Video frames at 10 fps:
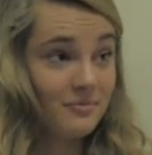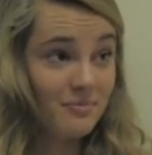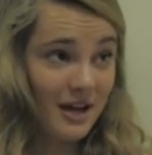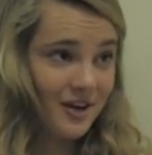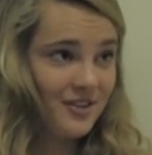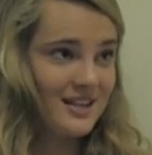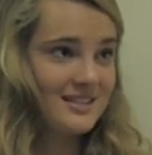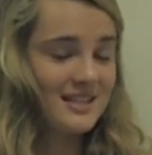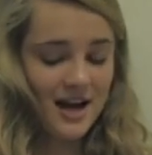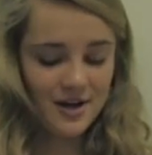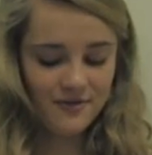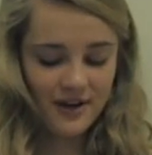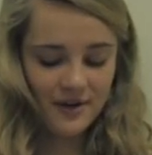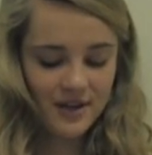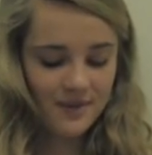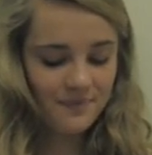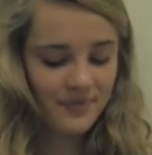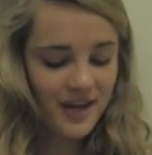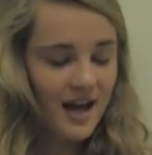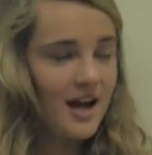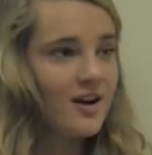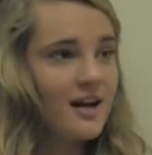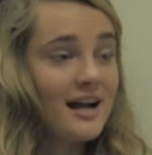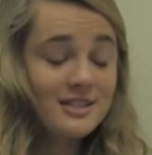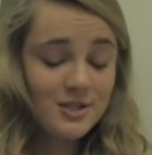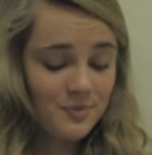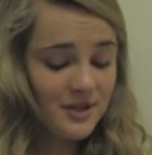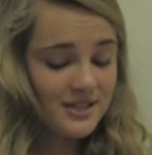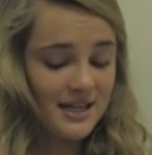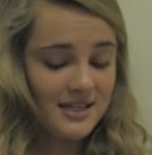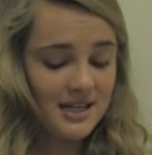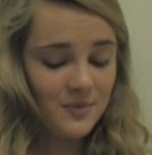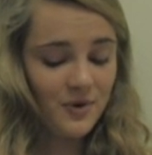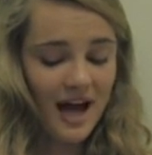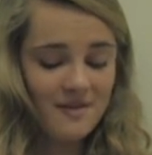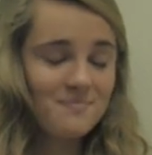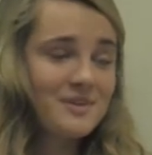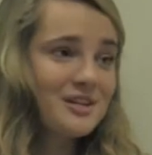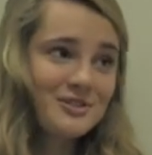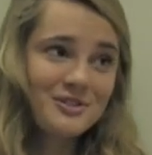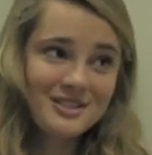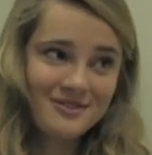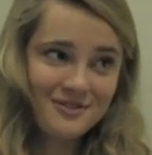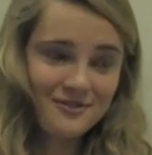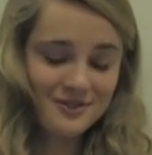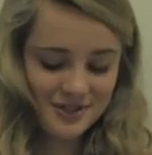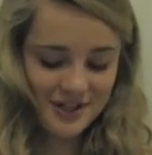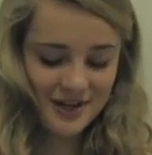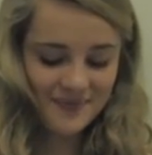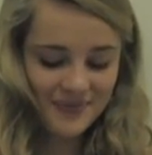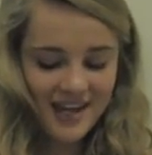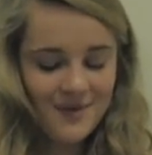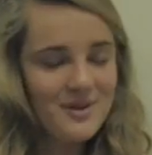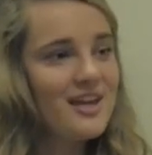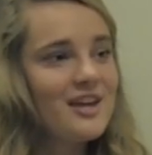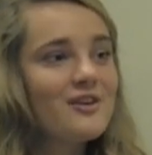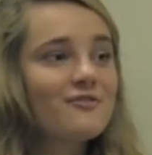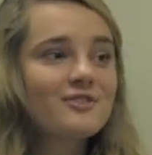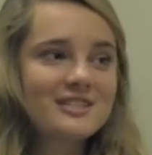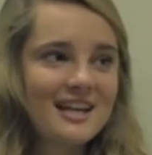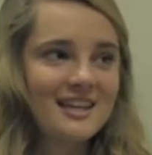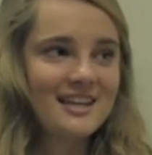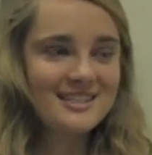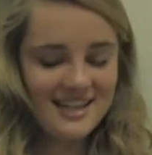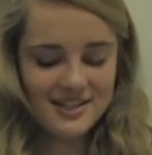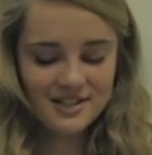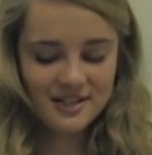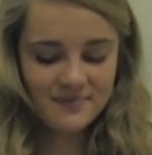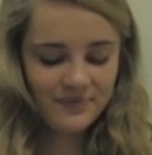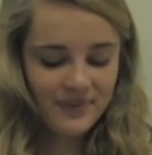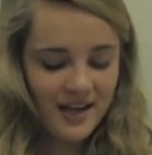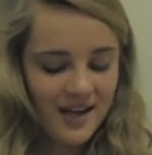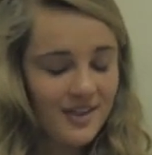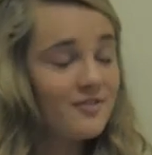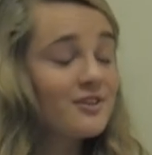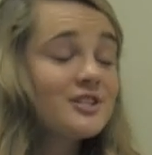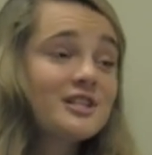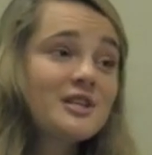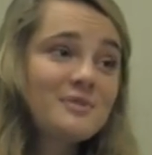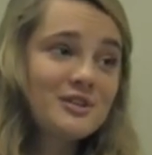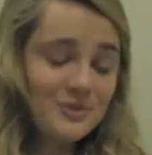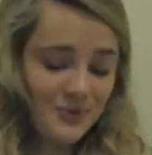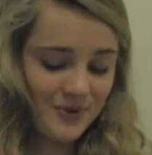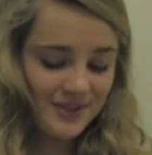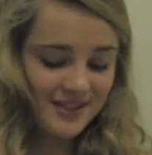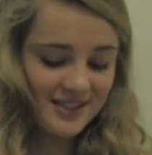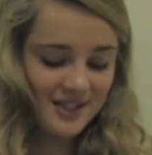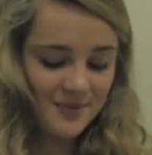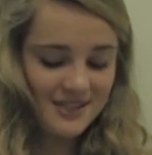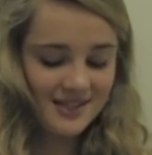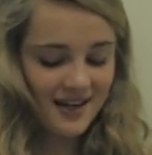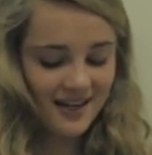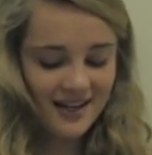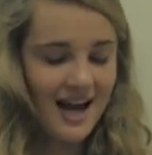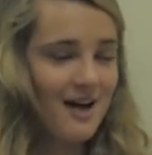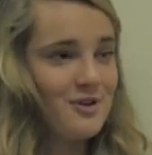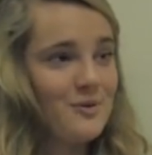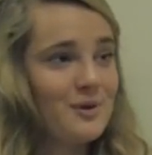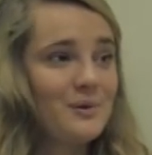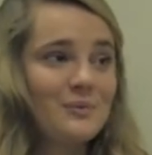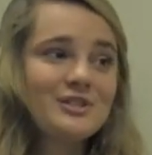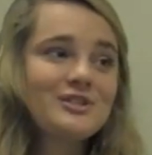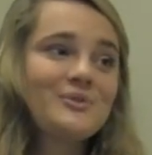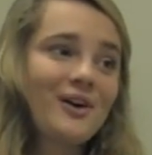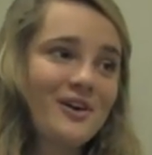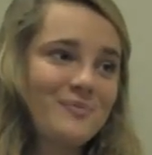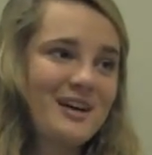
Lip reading: better things than how you found them. And our next superintendent will have big shoes to fill for sure. And we thank you for setting that standard. And the Virginia Beach school system is lucky to have you, and we wish you all the